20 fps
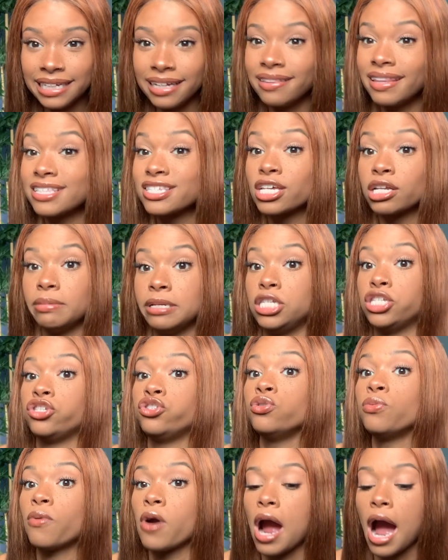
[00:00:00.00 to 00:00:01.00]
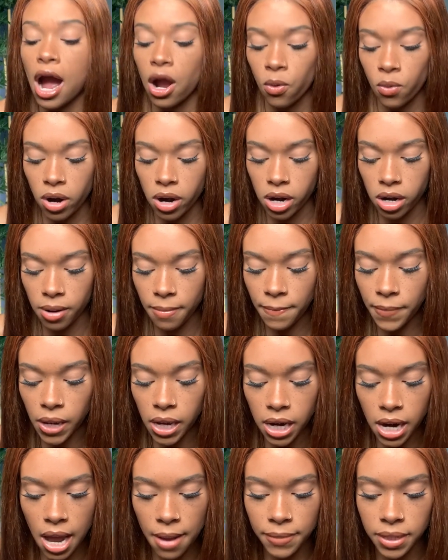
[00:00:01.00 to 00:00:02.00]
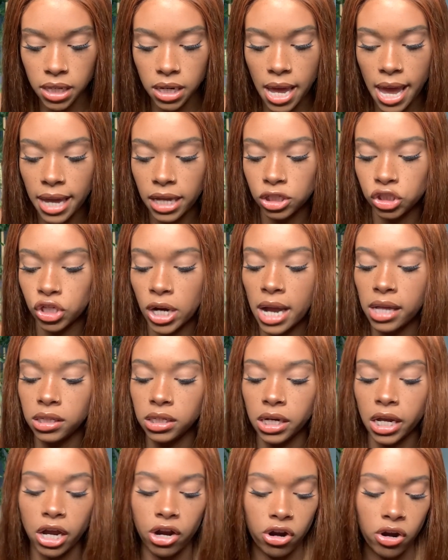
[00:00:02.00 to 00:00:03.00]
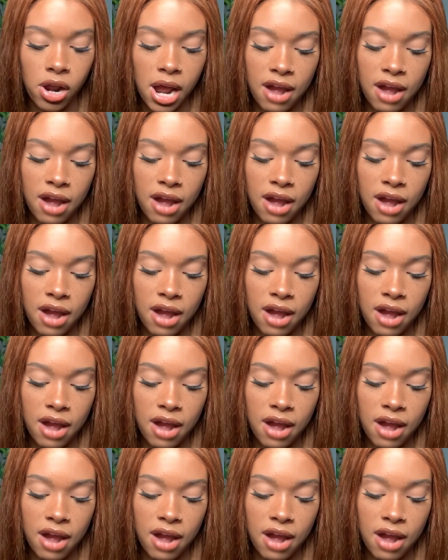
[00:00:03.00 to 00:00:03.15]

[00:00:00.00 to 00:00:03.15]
It's gonna be super awkward, but I mean, hey, trial and error.